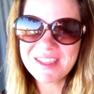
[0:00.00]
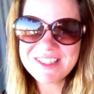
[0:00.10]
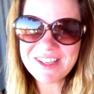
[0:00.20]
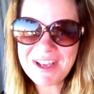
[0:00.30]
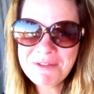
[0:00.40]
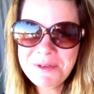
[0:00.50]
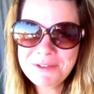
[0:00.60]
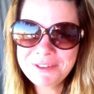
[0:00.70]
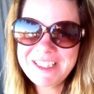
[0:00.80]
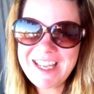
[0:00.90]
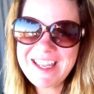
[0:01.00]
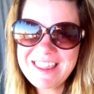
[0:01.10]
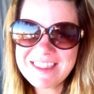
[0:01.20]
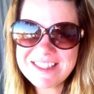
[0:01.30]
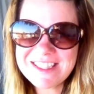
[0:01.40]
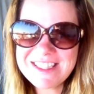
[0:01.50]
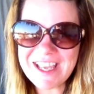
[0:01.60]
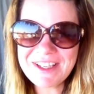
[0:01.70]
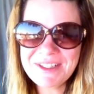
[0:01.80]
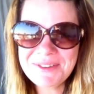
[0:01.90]
So have a beautiful day. This is
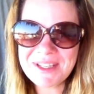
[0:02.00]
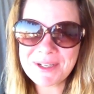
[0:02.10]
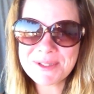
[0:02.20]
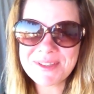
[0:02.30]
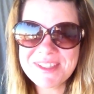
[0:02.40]
Heather with the House